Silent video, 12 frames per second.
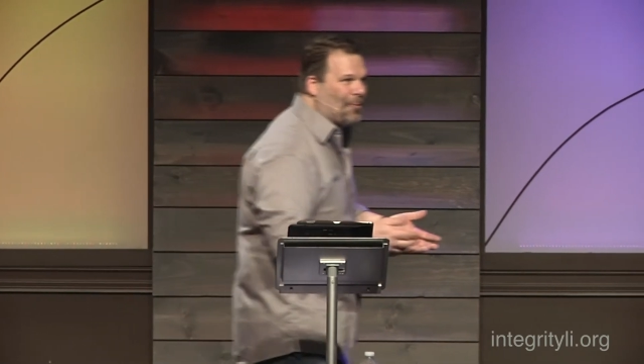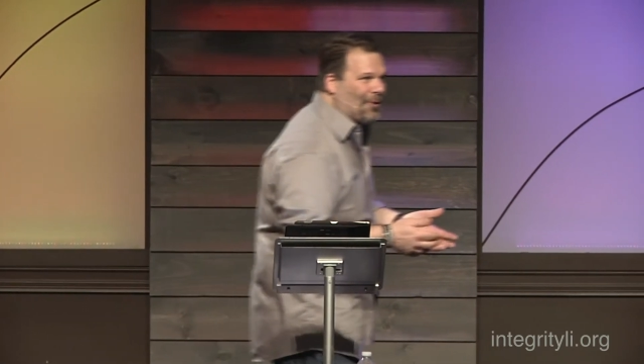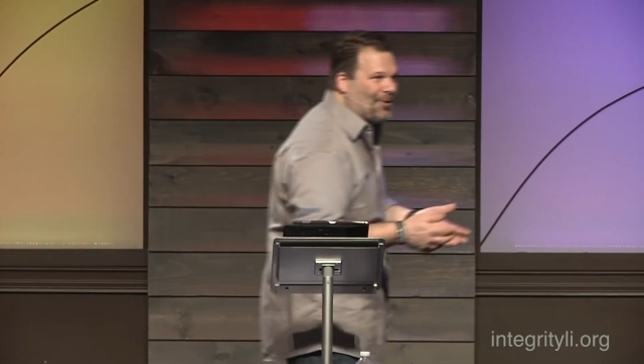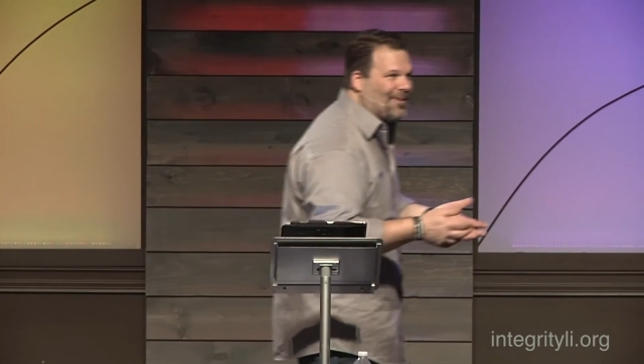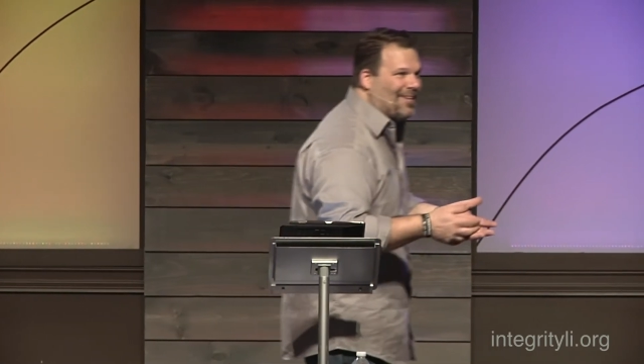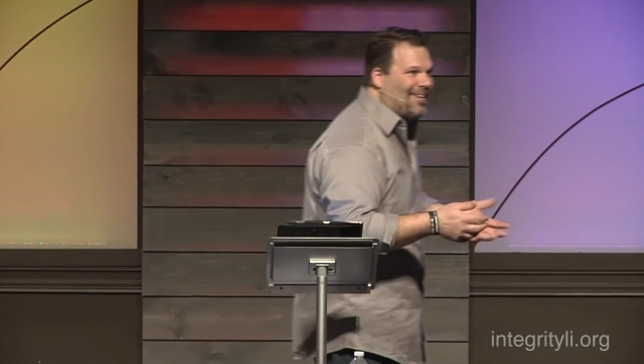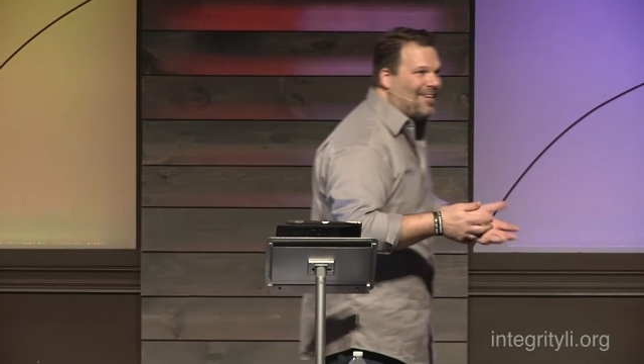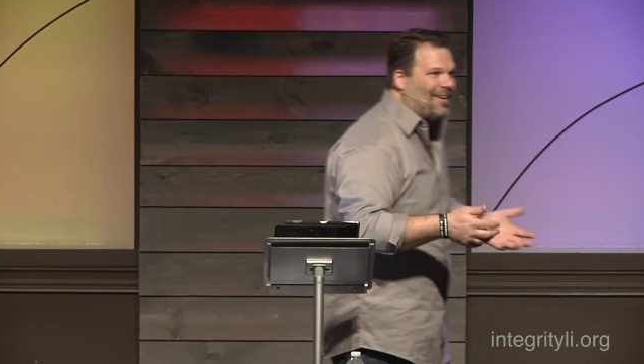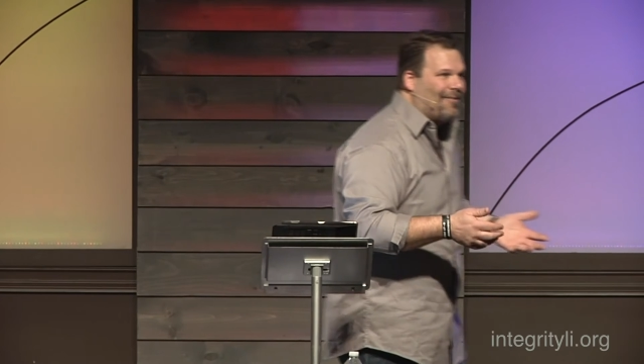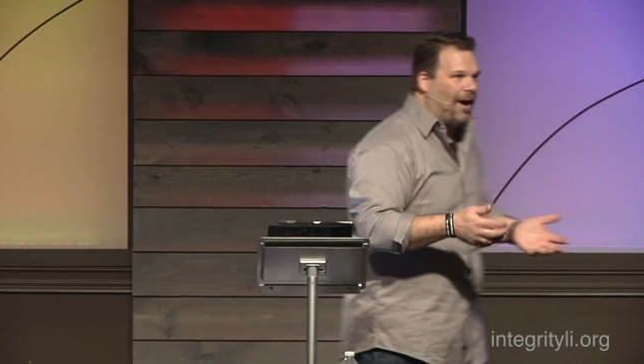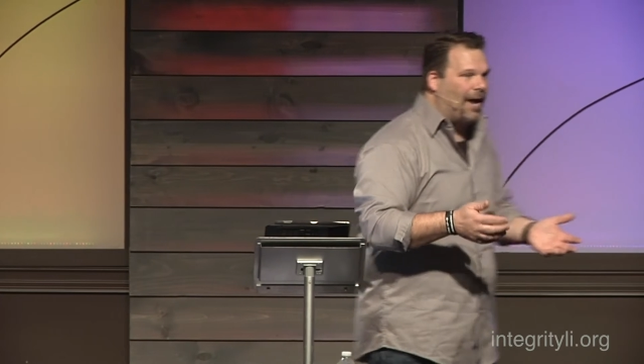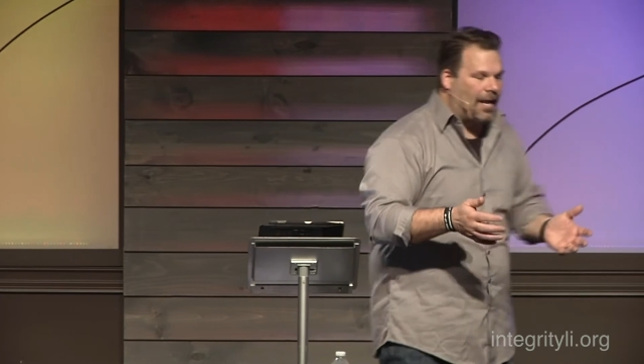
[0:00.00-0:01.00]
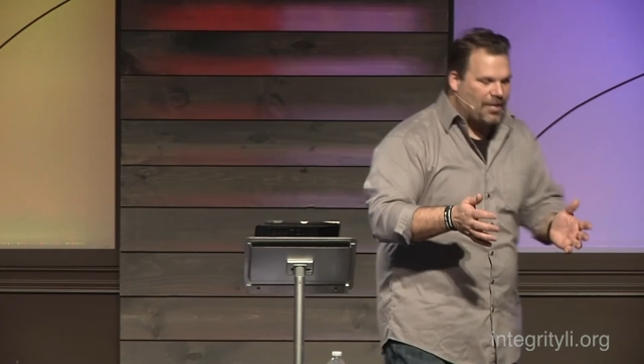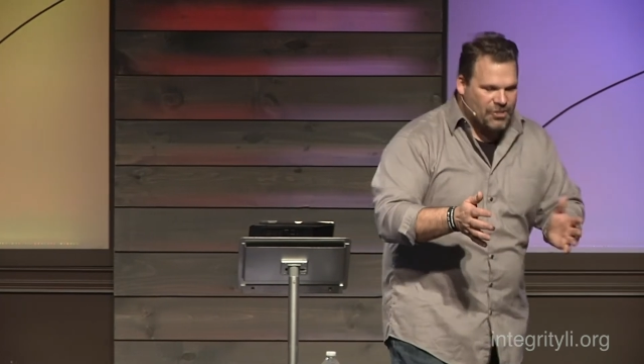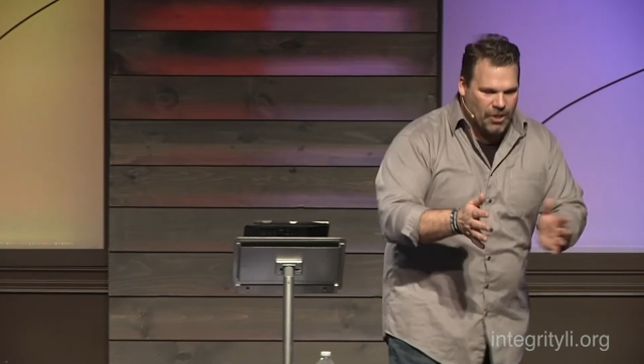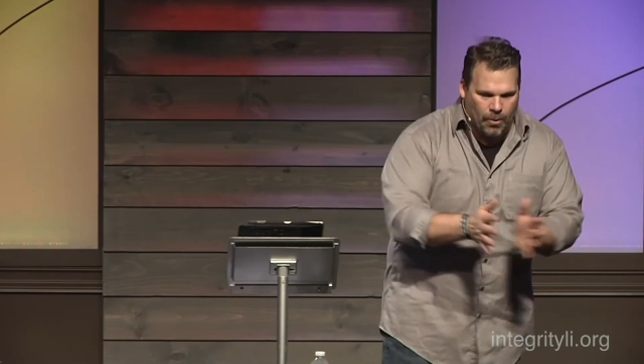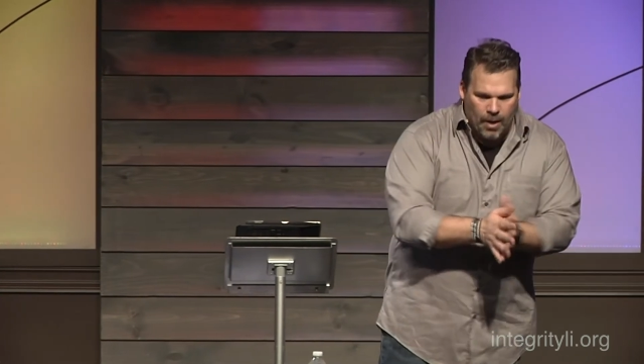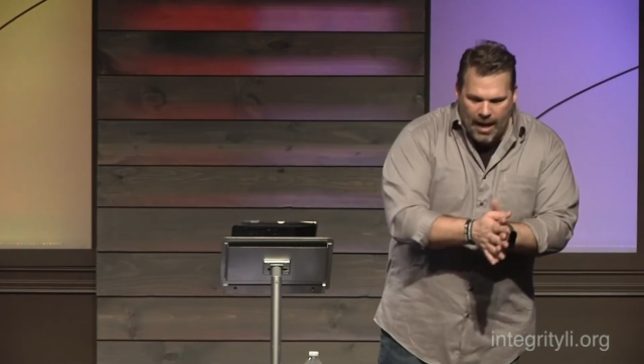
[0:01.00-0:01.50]
word right and
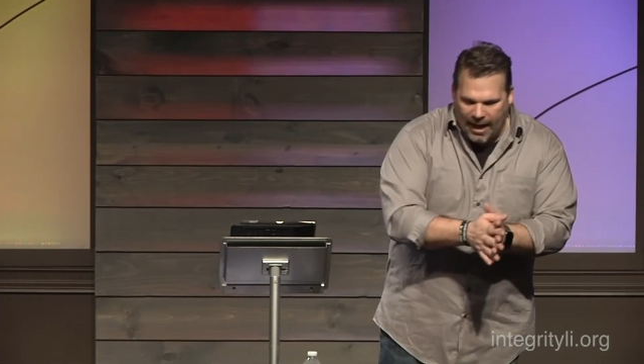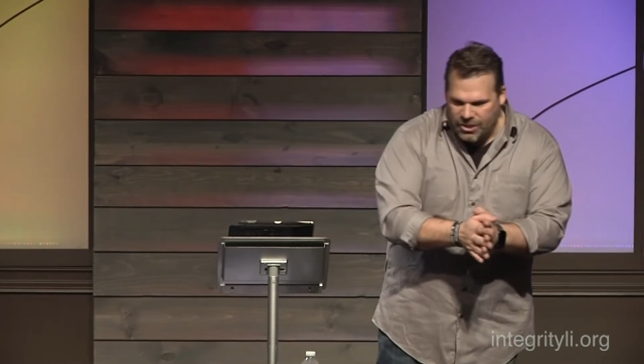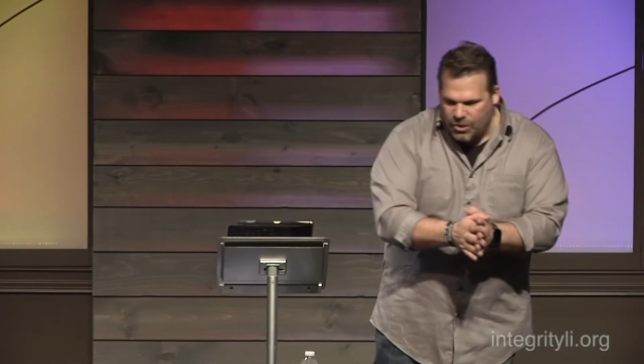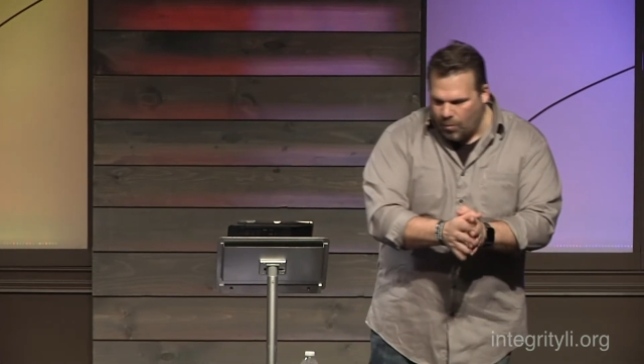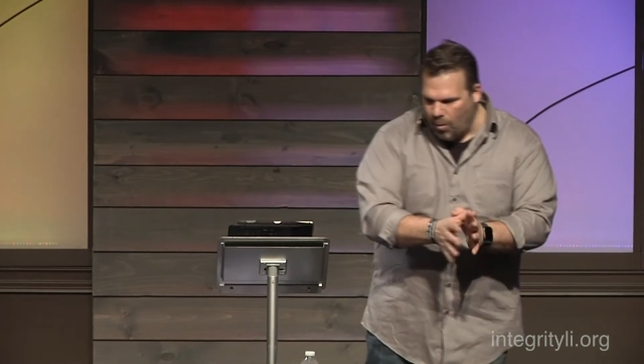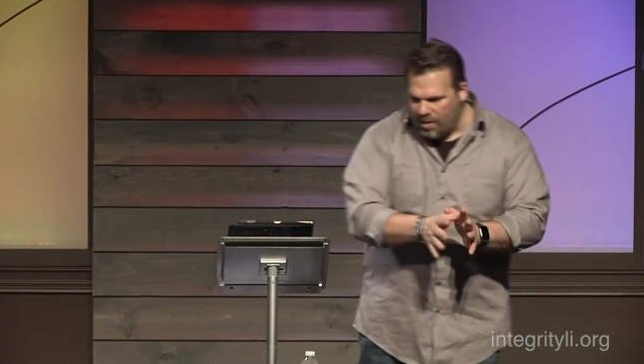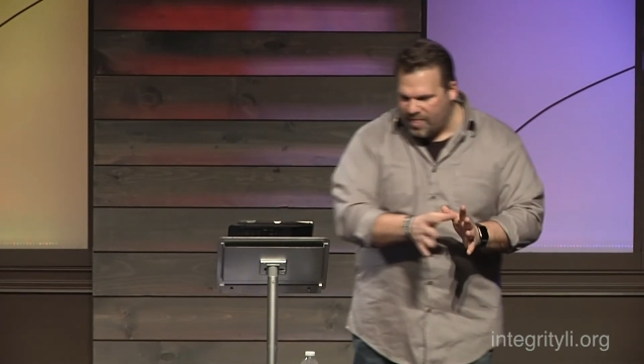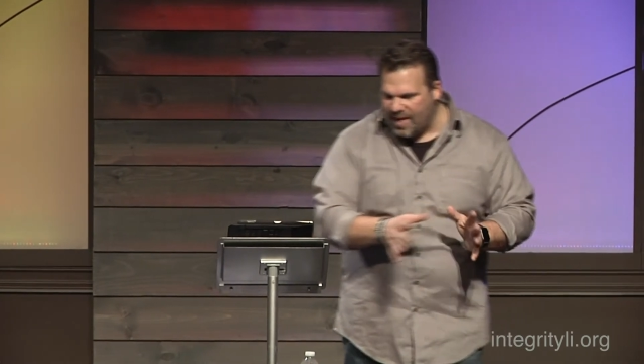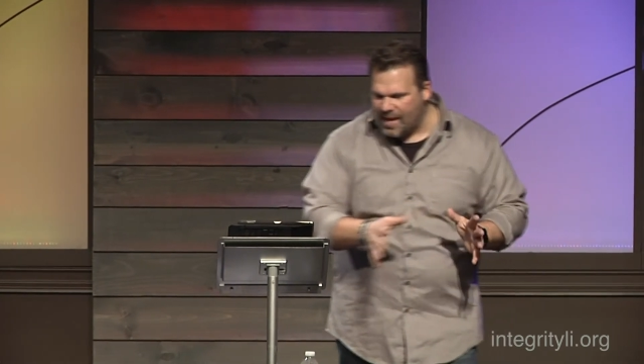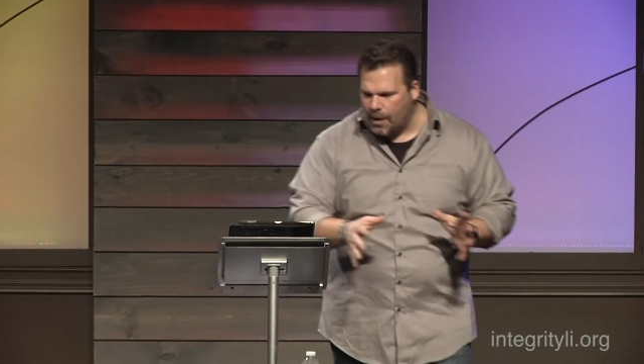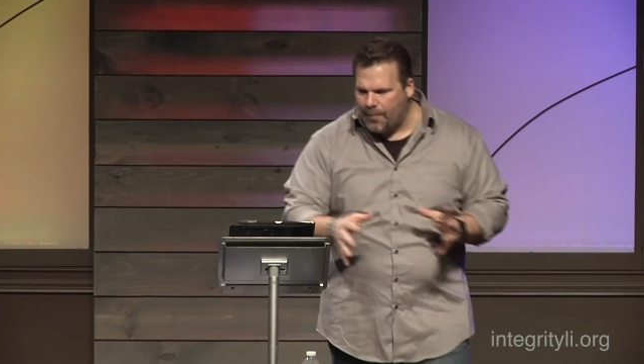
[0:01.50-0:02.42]
so and so when we think